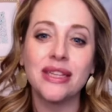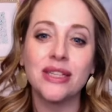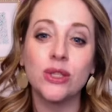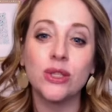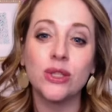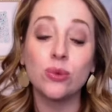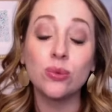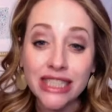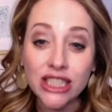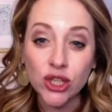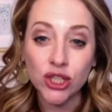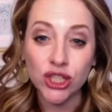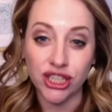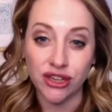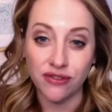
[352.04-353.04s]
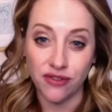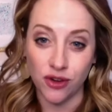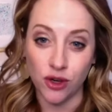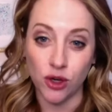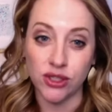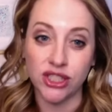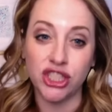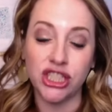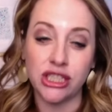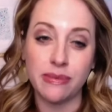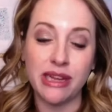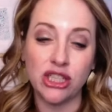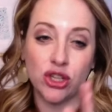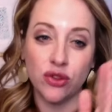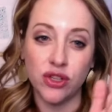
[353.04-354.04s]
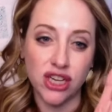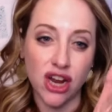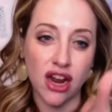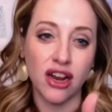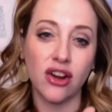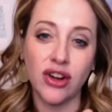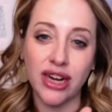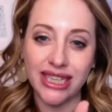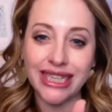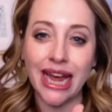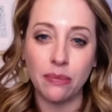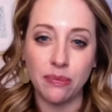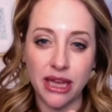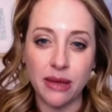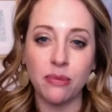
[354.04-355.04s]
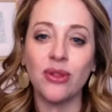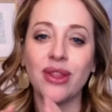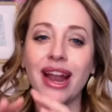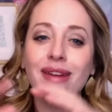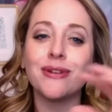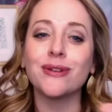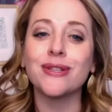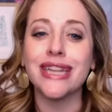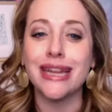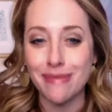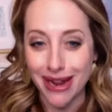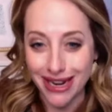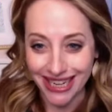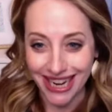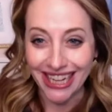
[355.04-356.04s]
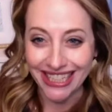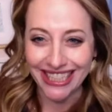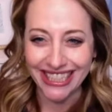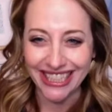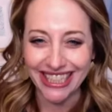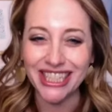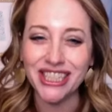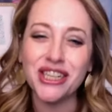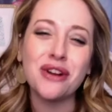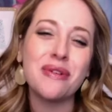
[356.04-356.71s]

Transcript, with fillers: So research it first just to make sure there's not already 10 people that have your same idea because